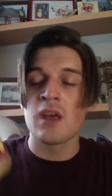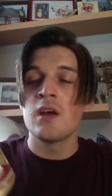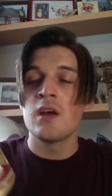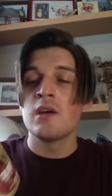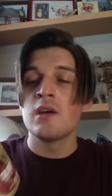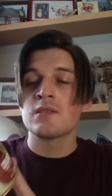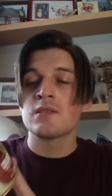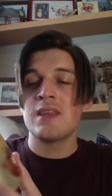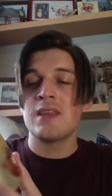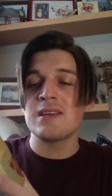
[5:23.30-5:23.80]

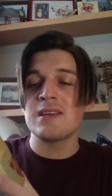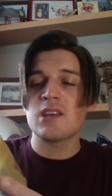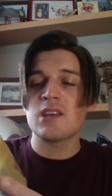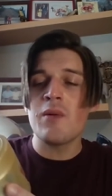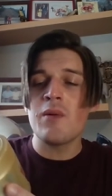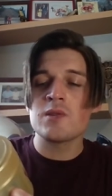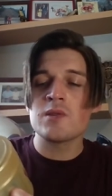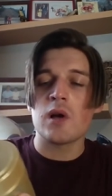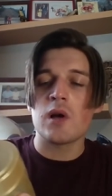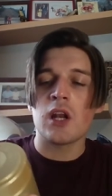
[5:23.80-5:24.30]
So let's go
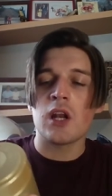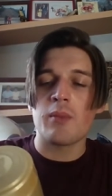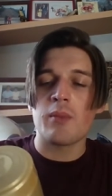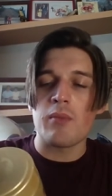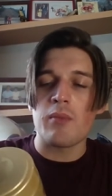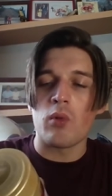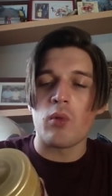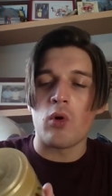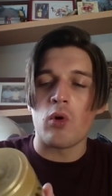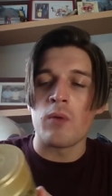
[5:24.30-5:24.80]
into it a little bit
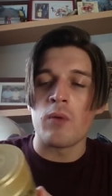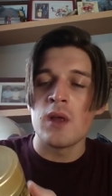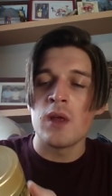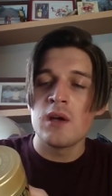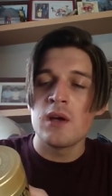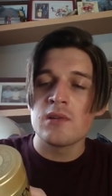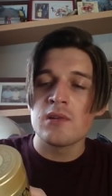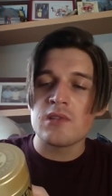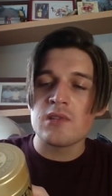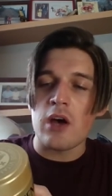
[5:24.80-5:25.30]
more.
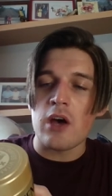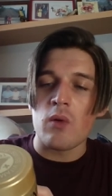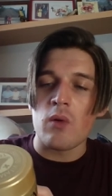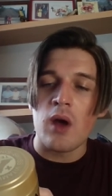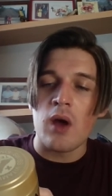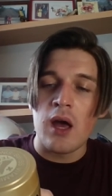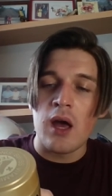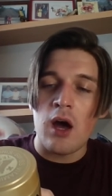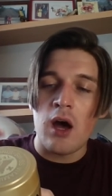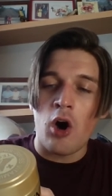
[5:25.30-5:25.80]
So
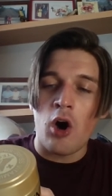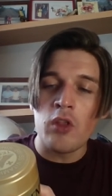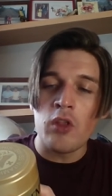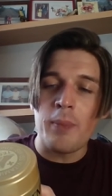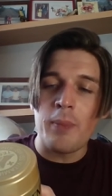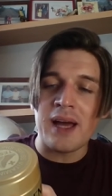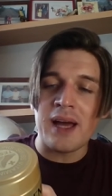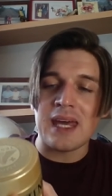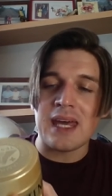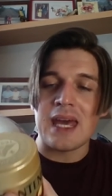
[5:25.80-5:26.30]
on the
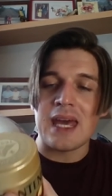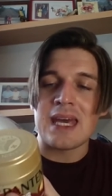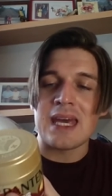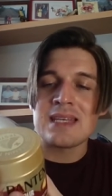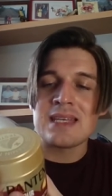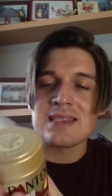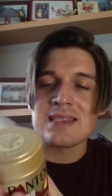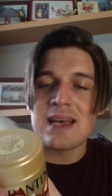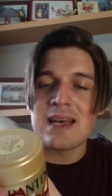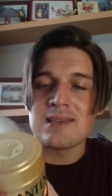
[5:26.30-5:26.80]
back here it
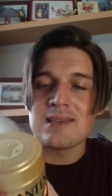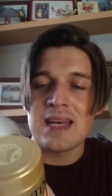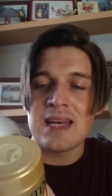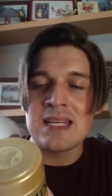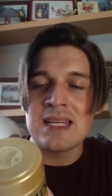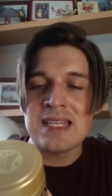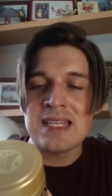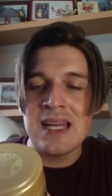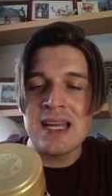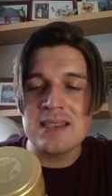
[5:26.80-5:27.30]
says,
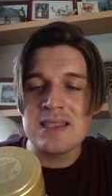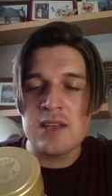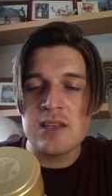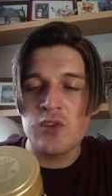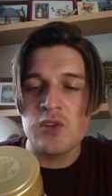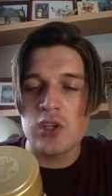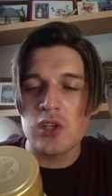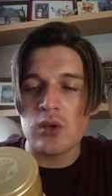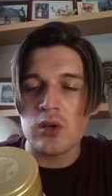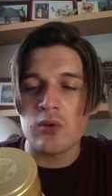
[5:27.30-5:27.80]
intensive
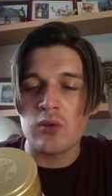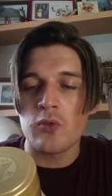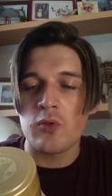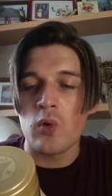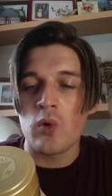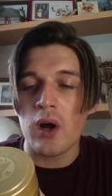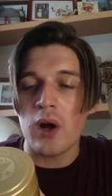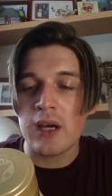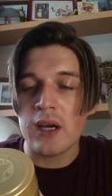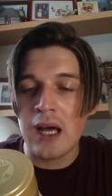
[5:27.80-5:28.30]
cure
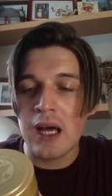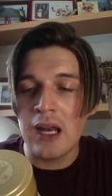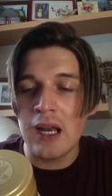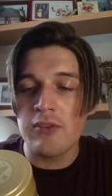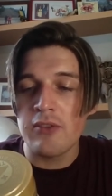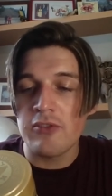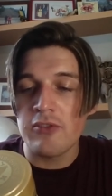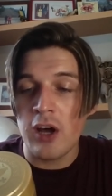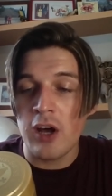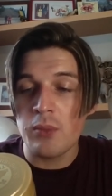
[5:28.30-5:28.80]
for colour
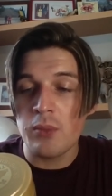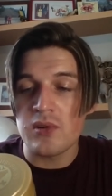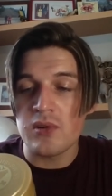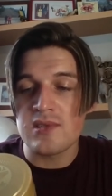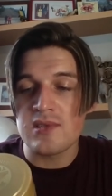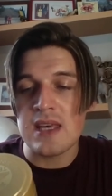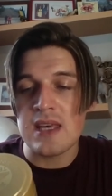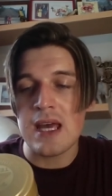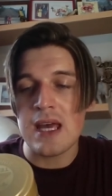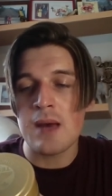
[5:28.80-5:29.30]

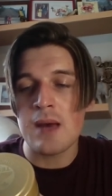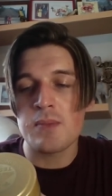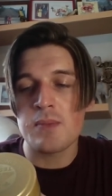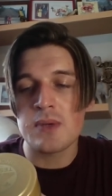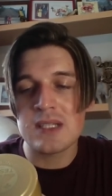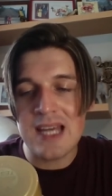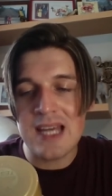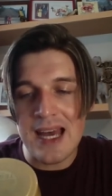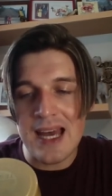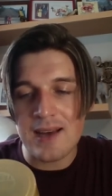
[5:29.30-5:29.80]
vibrancy. It
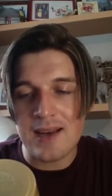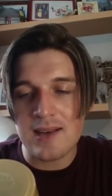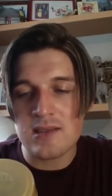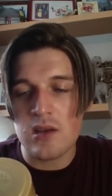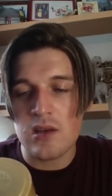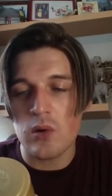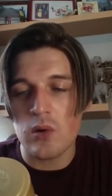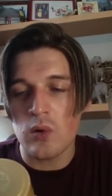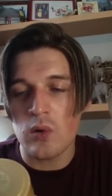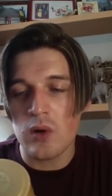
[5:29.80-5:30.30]
protects
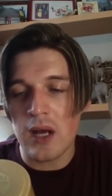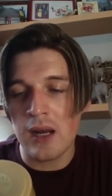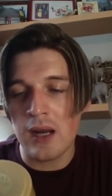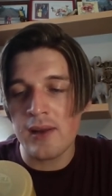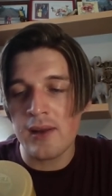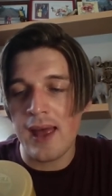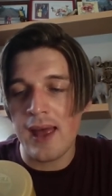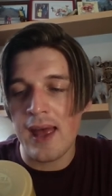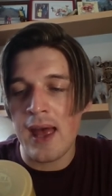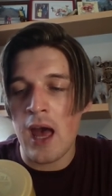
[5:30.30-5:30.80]
your coloured
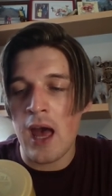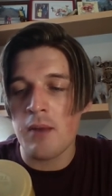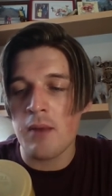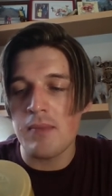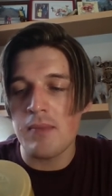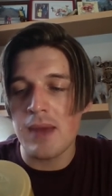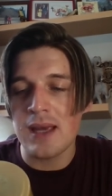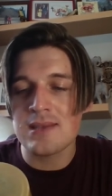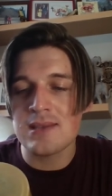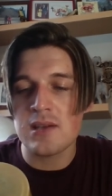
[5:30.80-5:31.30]
hair and
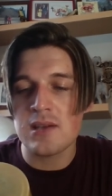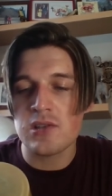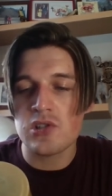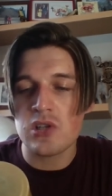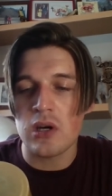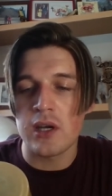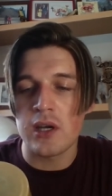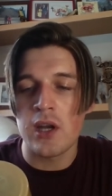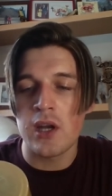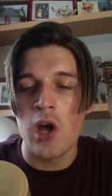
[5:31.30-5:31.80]
makes it
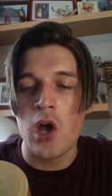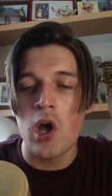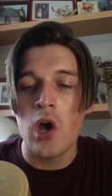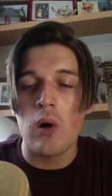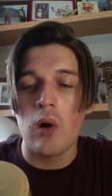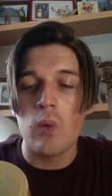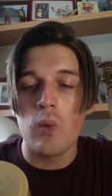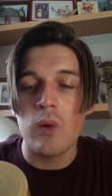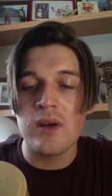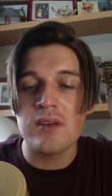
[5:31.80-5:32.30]
shine
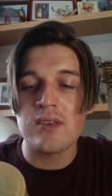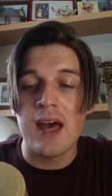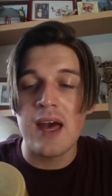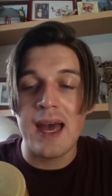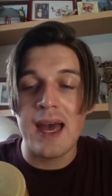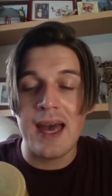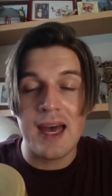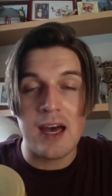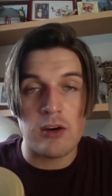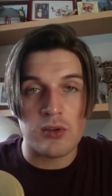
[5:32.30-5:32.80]
with
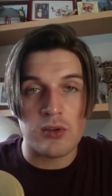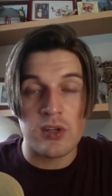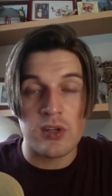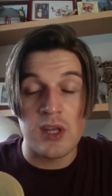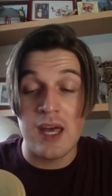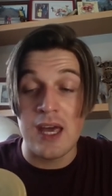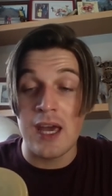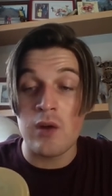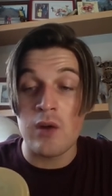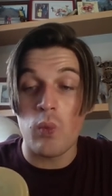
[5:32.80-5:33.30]
health
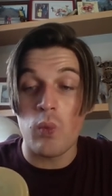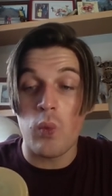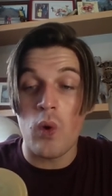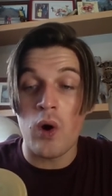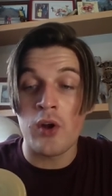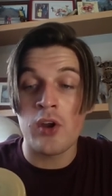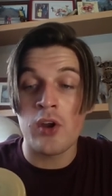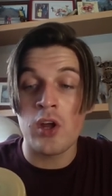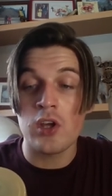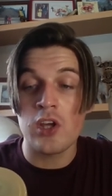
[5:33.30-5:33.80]
in
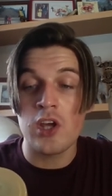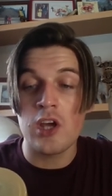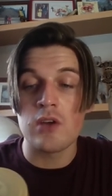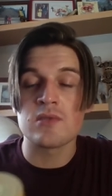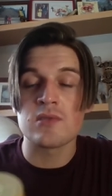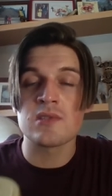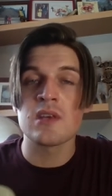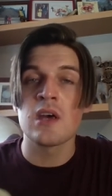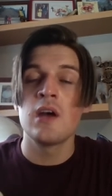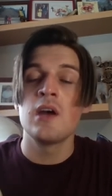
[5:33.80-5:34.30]
one
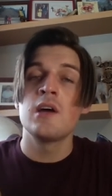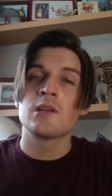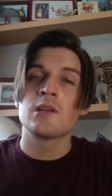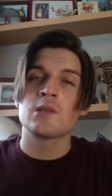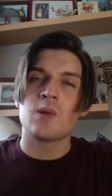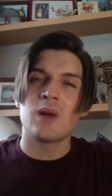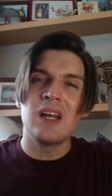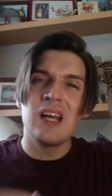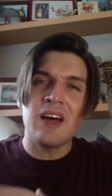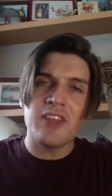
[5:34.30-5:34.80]
use. So
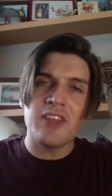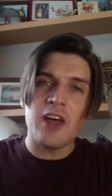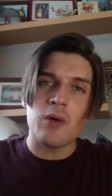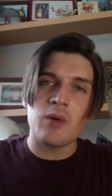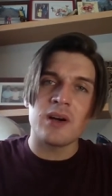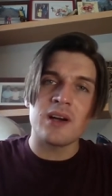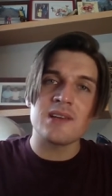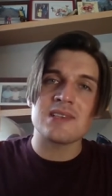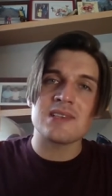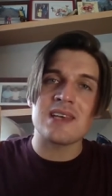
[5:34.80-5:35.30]
I love that where
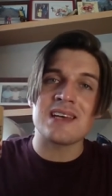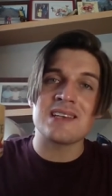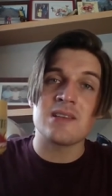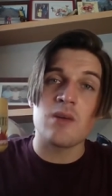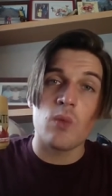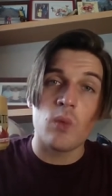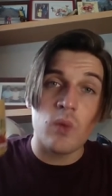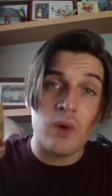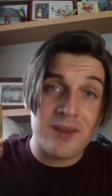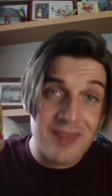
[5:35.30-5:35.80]
it says
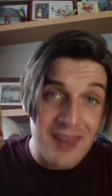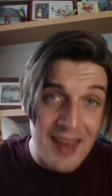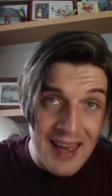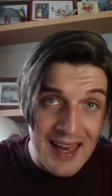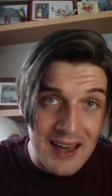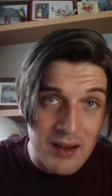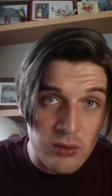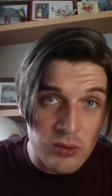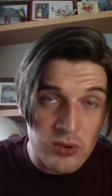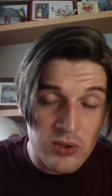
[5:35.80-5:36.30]
with
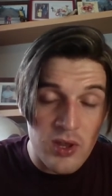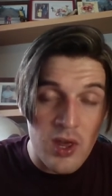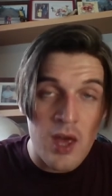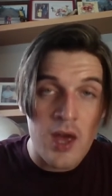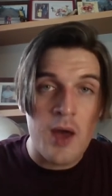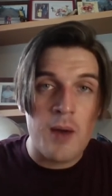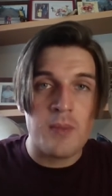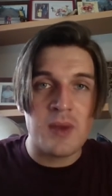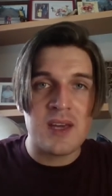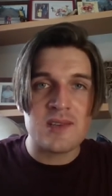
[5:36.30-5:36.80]
health
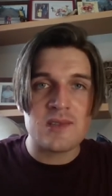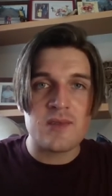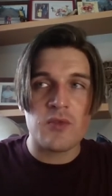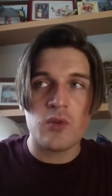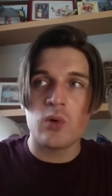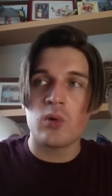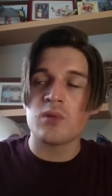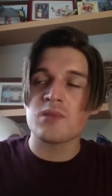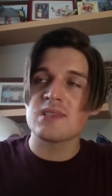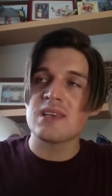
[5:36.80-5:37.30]
because of
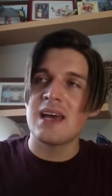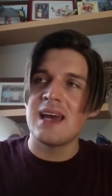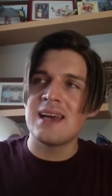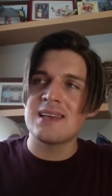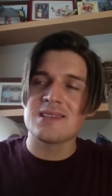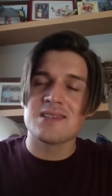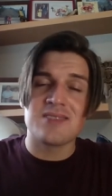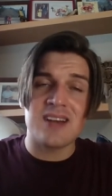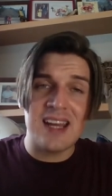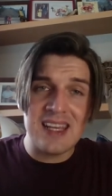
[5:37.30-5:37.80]
course it's
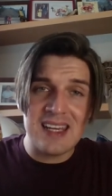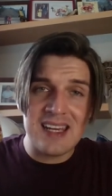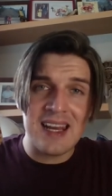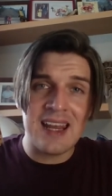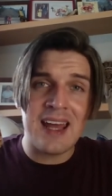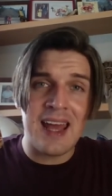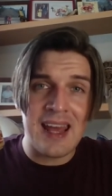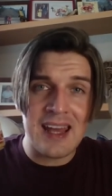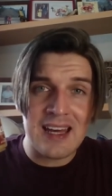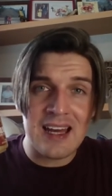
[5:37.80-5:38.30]
great getting
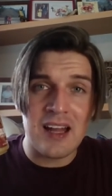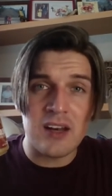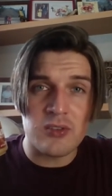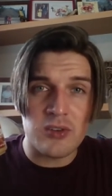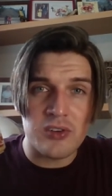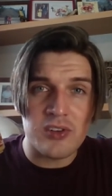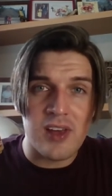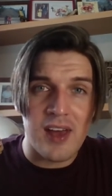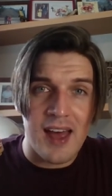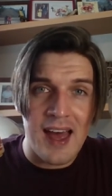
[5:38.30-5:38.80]
a colour
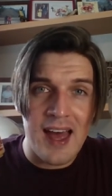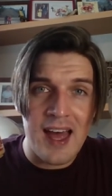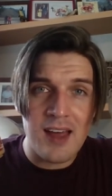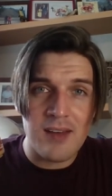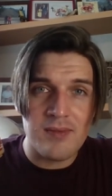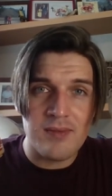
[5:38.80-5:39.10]
on your hair